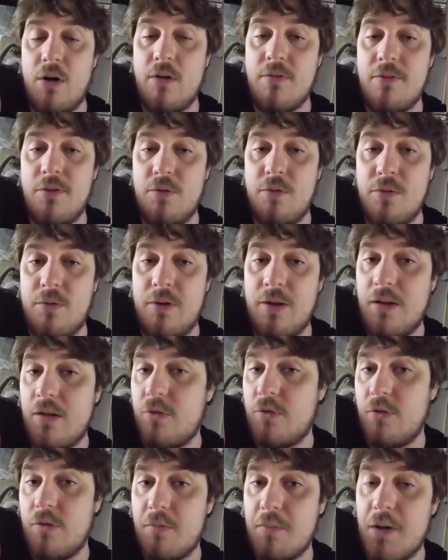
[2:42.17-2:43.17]
artificial
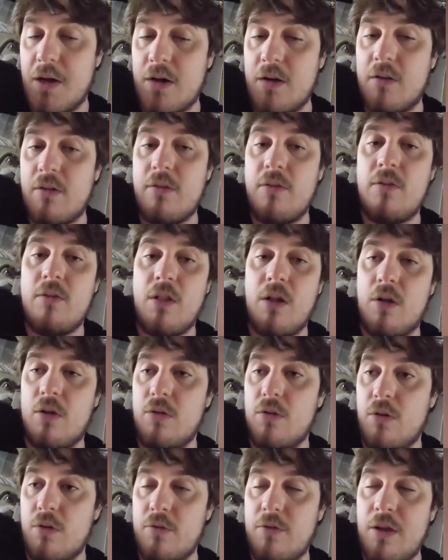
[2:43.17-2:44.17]
intelligence models,
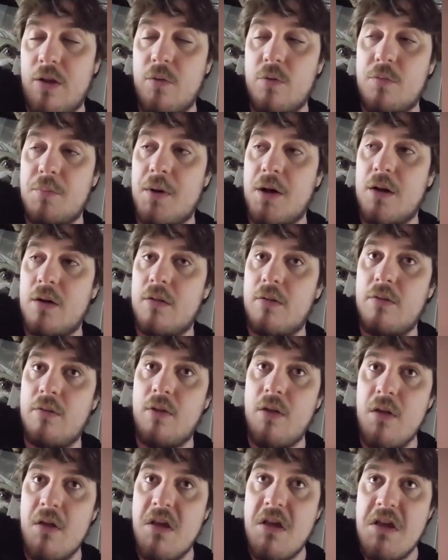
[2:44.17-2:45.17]
large language models,